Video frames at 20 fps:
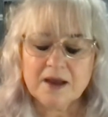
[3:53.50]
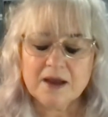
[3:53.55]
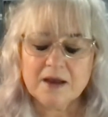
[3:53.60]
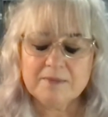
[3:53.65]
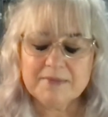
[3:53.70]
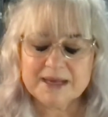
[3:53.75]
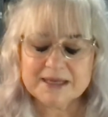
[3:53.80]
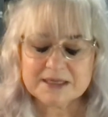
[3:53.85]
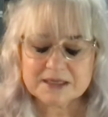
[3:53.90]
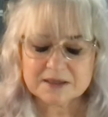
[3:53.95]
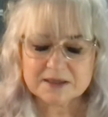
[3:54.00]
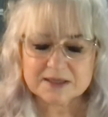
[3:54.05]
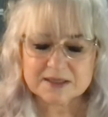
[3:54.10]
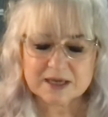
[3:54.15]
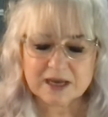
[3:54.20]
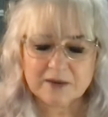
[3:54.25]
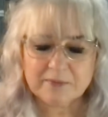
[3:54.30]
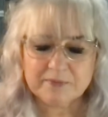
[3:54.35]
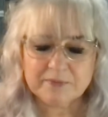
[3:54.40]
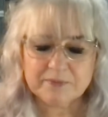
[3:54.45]
a mental
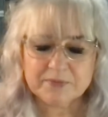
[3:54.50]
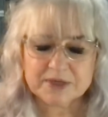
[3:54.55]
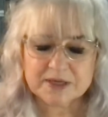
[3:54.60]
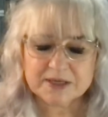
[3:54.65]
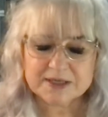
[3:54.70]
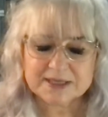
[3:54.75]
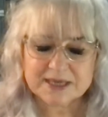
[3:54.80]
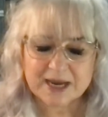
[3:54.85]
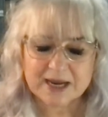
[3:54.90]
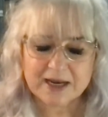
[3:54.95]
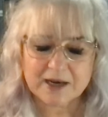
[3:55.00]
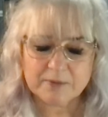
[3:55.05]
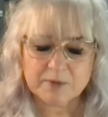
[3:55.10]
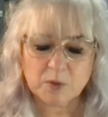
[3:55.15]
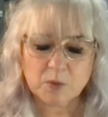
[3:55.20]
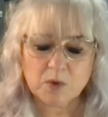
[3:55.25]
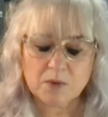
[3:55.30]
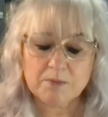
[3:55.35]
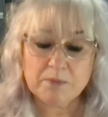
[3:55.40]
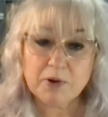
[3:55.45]
asylum
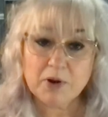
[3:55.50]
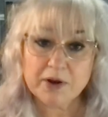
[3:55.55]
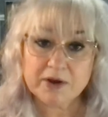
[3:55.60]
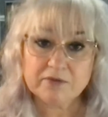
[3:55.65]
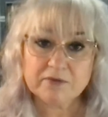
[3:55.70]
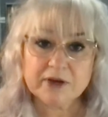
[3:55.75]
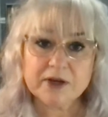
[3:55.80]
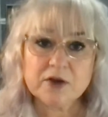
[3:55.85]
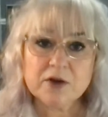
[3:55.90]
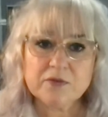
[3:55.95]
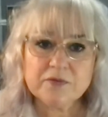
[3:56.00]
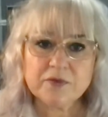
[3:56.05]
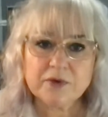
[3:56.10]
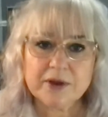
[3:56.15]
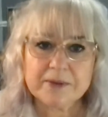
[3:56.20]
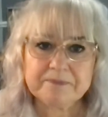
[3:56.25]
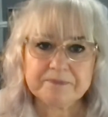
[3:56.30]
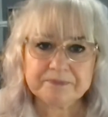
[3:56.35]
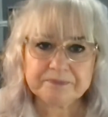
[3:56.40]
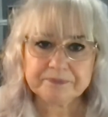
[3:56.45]
at one point,
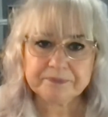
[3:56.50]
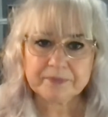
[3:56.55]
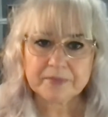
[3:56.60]
recovering.